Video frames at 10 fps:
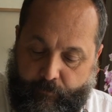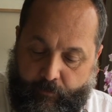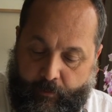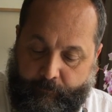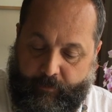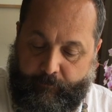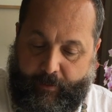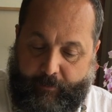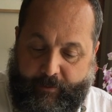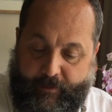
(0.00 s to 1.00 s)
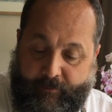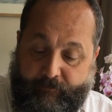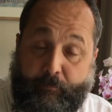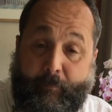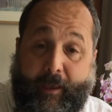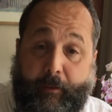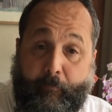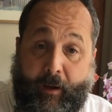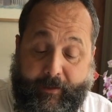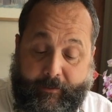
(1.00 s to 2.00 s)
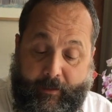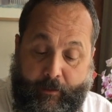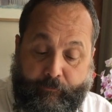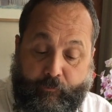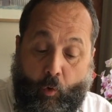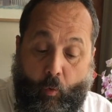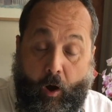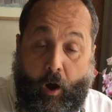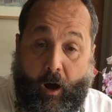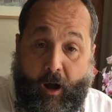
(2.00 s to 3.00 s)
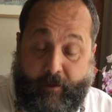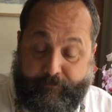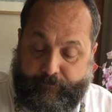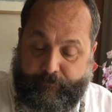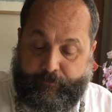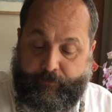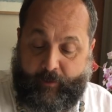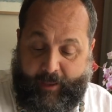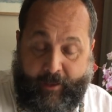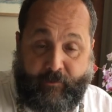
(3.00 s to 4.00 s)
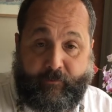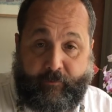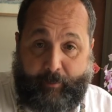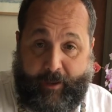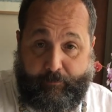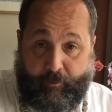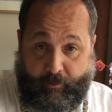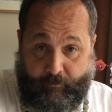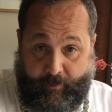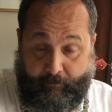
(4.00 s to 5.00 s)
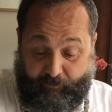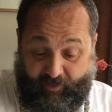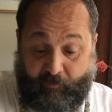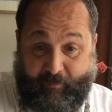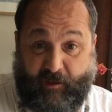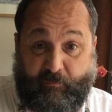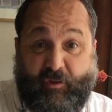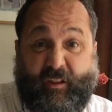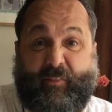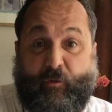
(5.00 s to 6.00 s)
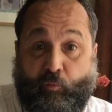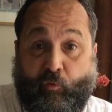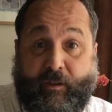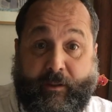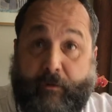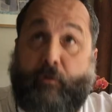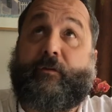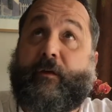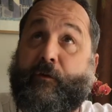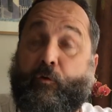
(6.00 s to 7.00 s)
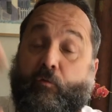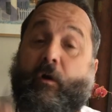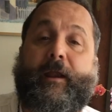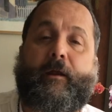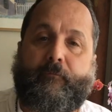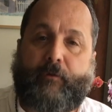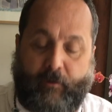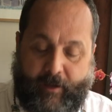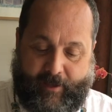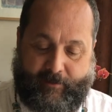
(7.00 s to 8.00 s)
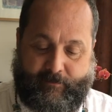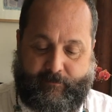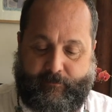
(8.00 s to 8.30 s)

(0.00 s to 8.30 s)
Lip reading: I'm going to maybe even make my clouds go off the edge of the paper here. That'll make them look like they're really close, like they're right over your head.